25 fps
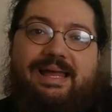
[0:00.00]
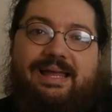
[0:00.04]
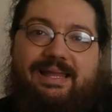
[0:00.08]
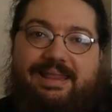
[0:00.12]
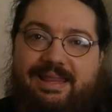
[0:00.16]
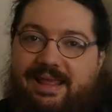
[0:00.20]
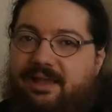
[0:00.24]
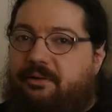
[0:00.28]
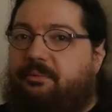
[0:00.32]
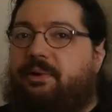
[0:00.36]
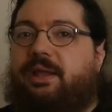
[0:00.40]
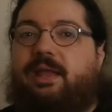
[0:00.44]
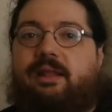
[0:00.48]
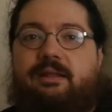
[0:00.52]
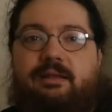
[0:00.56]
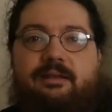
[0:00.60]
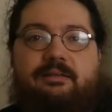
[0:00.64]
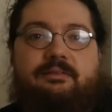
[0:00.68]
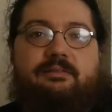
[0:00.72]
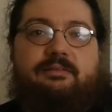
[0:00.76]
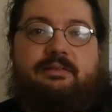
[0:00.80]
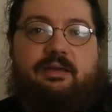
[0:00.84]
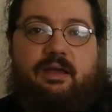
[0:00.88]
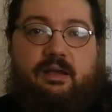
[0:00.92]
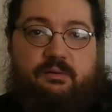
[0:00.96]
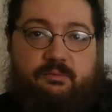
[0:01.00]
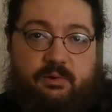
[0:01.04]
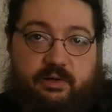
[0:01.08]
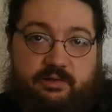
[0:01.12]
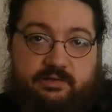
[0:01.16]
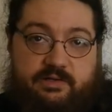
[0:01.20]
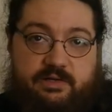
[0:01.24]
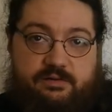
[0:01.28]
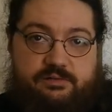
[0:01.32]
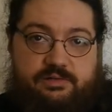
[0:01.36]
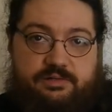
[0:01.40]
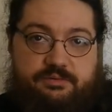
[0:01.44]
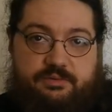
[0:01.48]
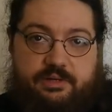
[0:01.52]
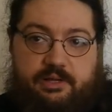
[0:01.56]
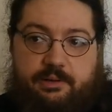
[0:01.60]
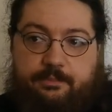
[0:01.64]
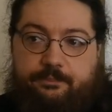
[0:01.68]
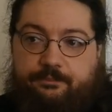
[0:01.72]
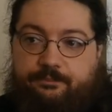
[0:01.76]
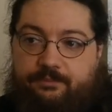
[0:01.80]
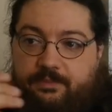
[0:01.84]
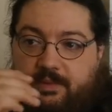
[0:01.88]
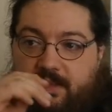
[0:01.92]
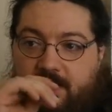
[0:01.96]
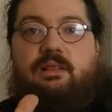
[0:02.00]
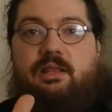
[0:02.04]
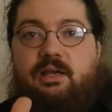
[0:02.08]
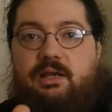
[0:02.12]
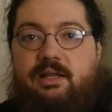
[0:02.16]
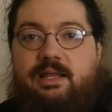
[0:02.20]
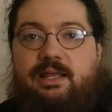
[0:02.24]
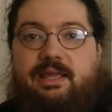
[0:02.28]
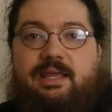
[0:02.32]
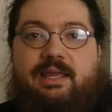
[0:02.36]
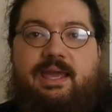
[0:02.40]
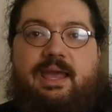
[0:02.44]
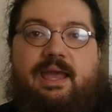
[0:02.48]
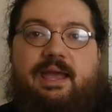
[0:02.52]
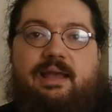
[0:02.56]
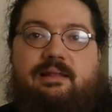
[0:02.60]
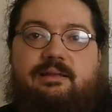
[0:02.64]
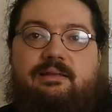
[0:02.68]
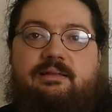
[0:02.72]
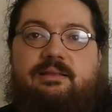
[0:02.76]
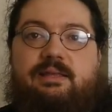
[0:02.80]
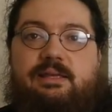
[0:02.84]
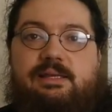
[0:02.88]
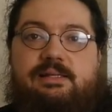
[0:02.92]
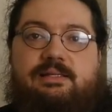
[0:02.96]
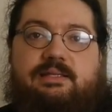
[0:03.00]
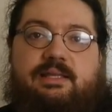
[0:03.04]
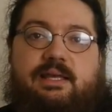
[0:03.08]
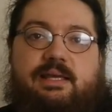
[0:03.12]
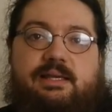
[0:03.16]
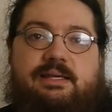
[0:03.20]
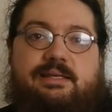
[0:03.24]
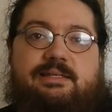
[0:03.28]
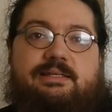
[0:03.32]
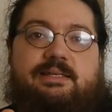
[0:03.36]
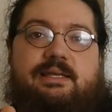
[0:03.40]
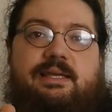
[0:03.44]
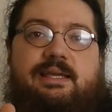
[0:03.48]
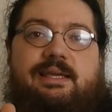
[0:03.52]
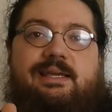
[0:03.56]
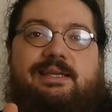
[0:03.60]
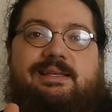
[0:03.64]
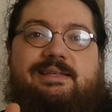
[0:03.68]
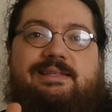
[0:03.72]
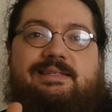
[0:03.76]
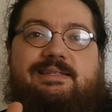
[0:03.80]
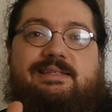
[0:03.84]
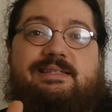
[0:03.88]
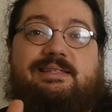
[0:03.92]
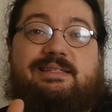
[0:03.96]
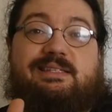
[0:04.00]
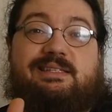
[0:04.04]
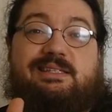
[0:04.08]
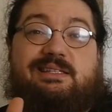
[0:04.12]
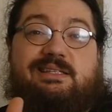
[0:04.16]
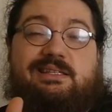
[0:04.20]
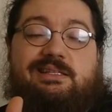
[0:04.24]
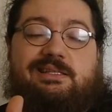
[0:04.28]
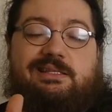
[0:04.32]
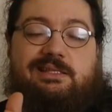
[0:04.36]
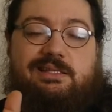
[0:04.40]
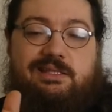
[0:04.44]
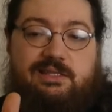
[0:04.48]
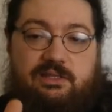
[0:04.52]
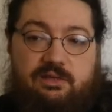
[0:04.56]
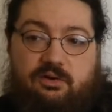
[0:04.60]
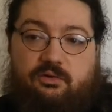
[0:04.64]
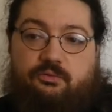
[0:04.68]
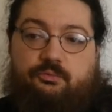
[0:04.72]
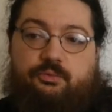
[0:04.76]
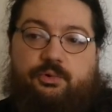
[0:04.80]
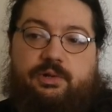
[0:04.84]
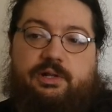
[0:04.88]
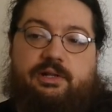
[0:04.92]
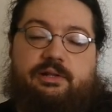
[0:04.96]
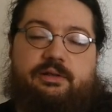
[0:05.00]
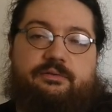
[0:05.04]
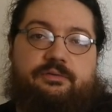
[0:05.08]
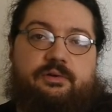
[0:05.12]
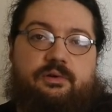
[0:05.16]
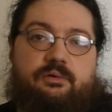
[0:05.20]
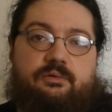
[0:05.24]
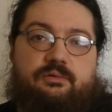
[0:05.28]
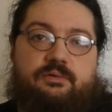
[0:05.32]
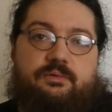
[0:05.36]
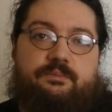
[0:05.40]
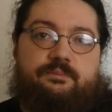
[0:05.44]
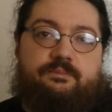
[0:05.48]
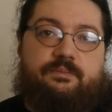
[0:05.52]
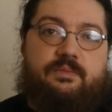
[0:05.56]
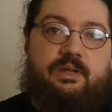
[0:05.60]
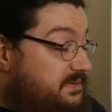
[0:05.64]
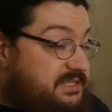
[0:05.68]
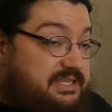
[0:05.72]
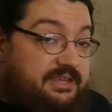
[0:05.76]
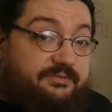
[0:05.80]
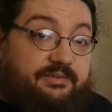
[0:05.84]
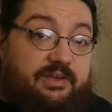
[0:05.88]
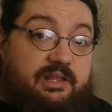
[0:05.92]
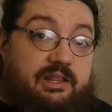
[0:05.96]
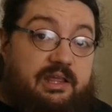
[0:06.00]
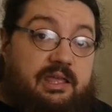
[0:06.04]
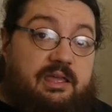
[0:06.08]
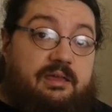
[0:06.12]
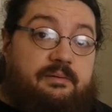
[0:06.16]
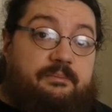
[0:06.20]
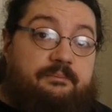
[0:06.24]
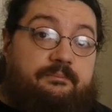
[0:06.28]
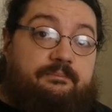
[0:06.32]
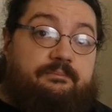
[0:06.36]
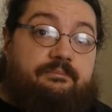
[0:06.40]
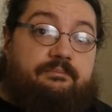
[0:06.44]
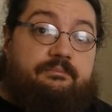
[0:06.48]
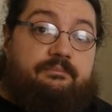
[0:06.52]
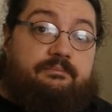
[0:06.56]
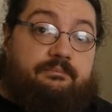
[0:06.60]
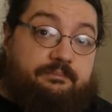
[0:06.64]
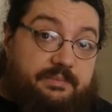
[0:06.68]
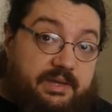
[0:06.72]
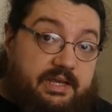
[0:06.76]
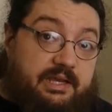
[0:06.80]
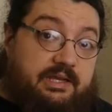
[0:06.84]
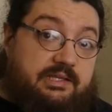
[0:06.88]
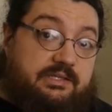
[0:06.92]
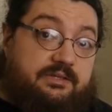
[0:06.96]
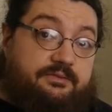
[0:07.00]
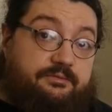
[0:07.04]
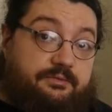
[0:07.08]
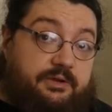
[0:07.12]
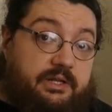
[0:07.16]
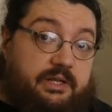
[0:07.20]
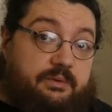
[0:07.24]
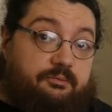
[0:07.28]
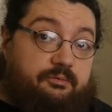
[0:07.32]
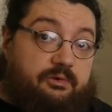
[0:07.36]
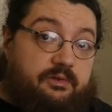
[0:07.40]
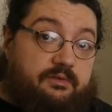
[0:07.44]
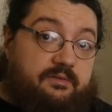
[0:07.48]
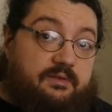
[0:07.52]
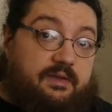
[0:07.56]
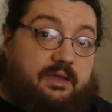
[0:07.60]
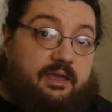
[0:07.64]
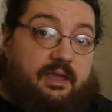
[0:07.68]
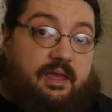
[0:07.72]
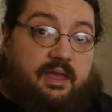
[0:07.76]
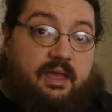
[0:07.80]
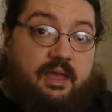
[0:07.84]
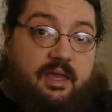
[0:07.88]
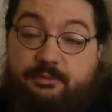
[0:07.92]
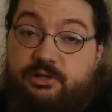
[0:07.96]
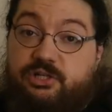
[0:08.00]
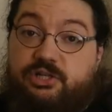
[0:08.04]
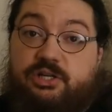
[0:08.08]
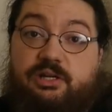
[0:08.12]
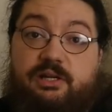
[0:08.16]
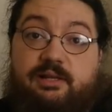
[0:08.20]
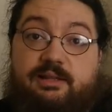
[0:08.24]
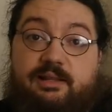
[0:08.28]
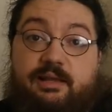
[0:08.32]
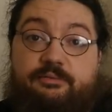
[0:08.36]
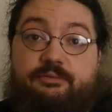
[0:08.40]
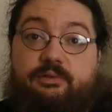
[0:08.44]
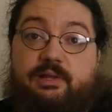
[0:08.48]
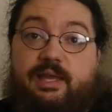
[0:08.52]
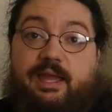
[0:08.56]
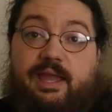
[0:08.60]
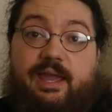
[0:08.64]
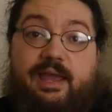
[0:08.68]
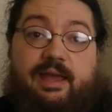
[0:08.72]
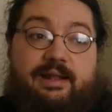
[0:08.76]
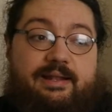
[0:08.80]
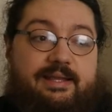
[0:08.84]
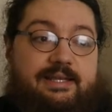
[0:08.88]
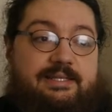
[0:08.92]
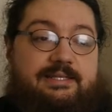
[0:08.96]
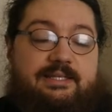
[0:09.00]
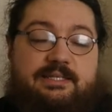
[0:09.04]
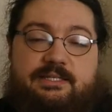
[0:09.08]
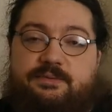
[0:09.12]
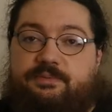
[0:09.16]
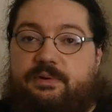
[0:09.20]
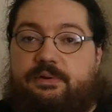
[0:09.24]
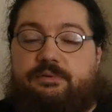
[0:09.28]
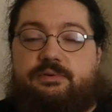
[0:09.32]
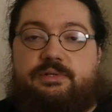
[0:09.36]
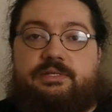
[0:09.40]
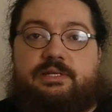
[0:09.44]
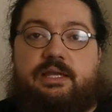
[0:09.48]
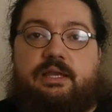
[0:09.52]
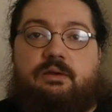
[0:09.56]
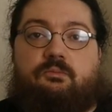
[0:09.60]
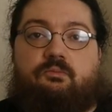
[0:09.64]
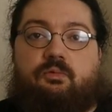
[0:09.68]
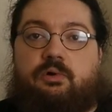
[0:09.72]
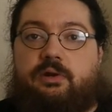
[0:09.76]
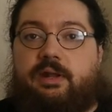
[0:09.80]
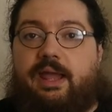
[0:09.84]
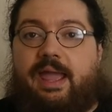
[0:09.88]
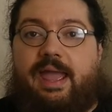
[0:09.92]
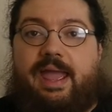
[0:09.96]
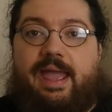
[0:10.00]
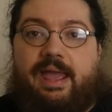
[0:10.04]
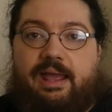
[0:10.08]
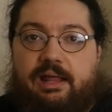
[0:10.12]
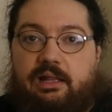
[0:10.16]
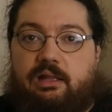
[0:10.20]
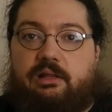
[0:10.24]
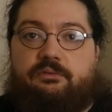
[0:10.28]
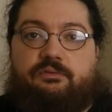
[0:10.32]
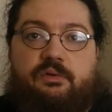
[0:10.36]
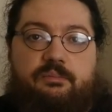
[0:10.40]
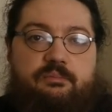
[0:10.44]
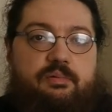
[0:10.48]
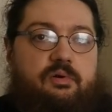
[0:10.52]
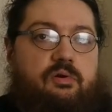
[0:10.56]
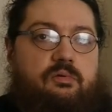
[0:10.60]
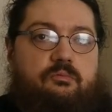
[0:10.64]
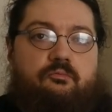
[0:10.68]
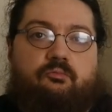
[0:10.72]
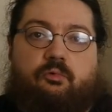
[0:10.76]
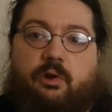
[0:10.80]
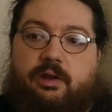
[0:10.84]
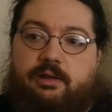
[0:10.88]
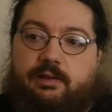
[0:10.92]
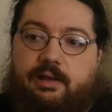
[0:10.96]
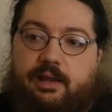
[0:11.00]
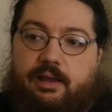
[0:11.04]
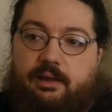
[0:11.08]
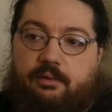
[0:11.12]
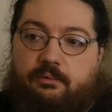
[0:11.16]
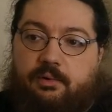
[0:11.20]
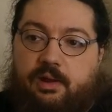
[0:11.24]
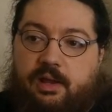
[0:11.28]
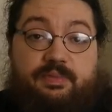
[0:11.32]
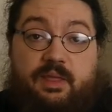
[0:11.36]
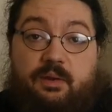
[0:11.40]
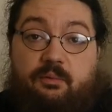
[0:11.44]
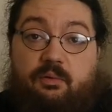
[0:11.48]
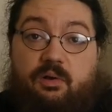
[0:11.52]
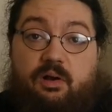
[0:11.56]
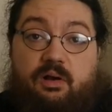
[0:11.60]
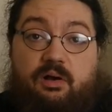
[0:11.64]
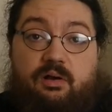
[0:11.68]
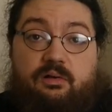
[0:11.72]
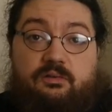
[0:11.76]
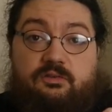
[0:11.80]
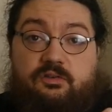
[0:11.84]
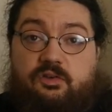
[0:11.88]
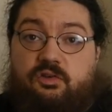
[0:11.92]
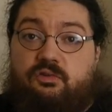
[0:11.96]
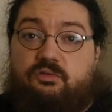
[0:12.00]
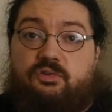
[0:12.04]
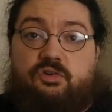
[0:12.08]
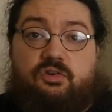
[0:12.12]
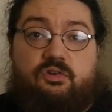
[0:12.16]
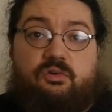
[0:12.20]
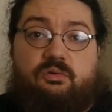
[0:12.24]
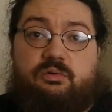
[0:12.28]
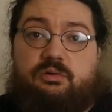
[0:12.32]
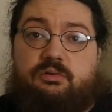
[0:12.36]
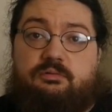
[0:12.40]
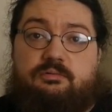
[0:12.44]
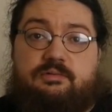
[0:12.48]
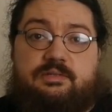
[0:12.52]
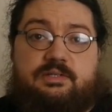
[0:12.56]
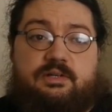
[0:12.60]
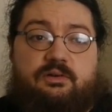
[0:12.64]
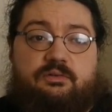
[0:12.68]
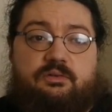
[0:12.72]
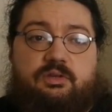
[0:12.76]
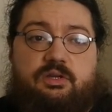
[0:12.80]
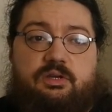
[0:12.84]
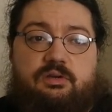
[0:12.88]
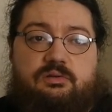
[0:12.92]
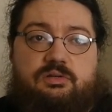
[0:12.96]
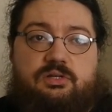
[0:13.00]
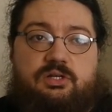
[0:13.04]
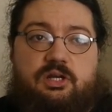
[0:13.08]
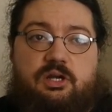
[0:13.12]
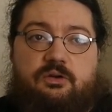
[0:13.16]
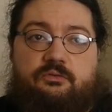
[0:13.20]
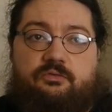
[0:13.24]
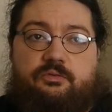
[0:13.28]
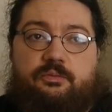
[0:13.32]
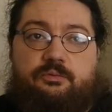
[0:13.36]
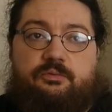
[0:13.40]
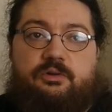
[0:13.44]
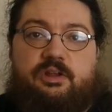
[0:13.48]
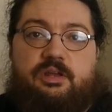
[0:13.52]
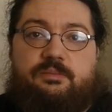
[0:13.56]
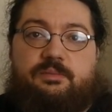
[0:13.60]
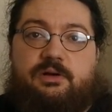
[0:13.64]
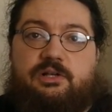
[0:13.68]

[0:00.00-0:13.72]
we're getting into DIY territory. Learning CAD these days is not really difficult. Specifically, because of 3D printing, amateur level CAD is experiencing one hell of a boom right now. There are tutorials on YouTube for pretty